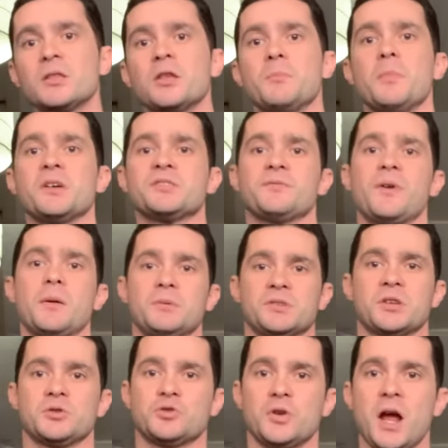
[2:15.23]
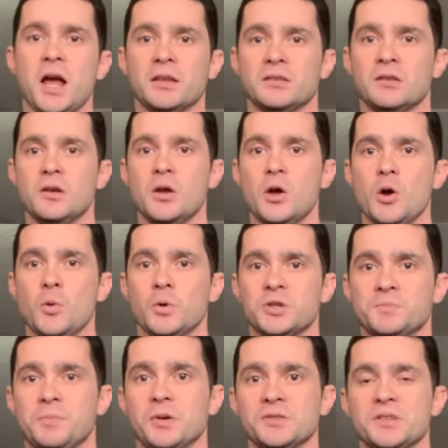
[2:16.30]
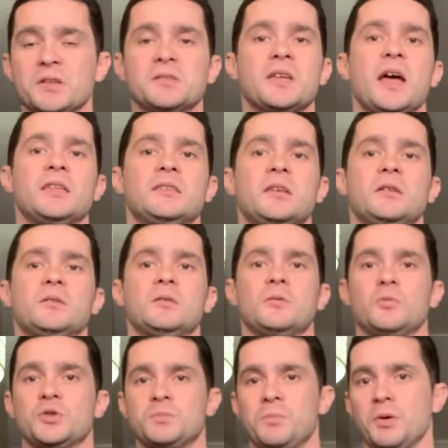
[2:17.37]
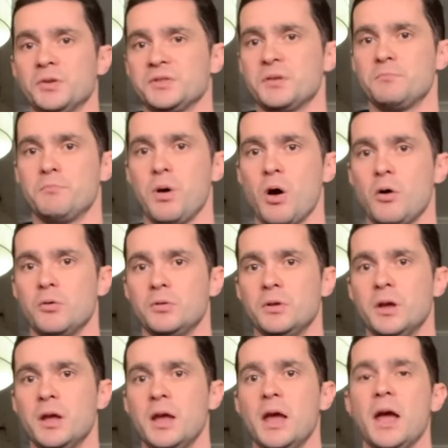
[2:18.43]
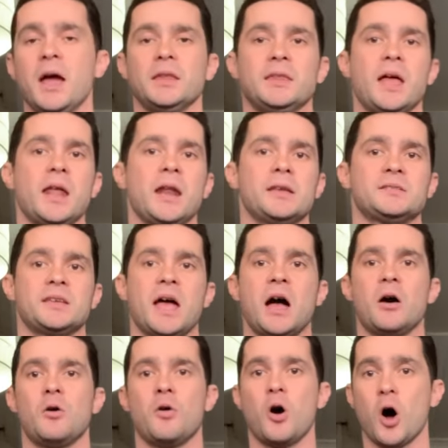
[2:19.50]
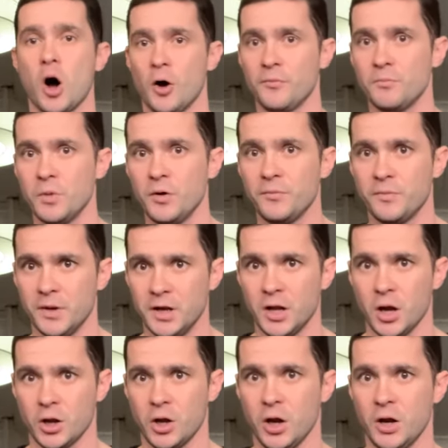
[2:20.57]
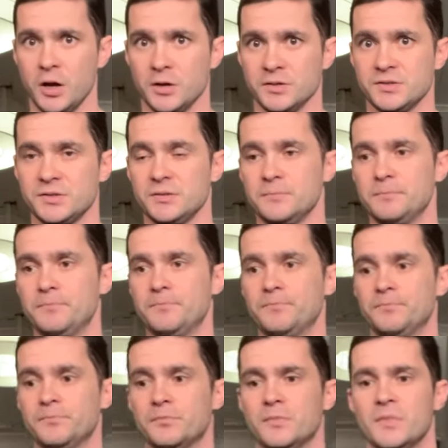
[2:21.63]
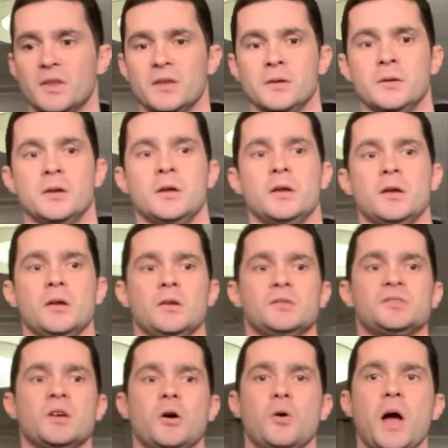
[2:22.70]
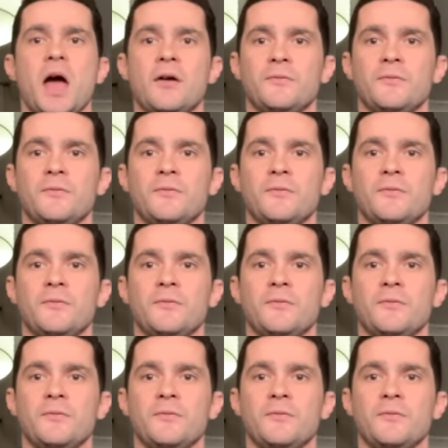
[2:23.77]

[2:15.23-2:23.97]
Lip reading: The muscle fibers contract, which pulls on tendon, which pulls on bone, and that is how all movement occurs. So